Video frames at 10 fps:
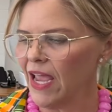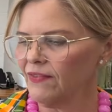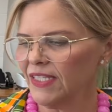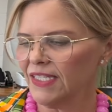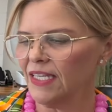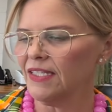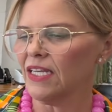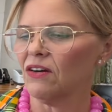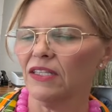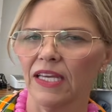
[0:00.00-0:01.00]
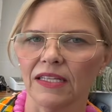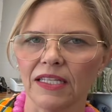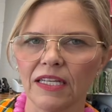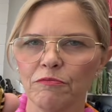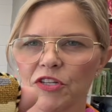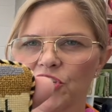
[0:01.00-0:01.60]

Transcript: I haven't seen Sarah lately, but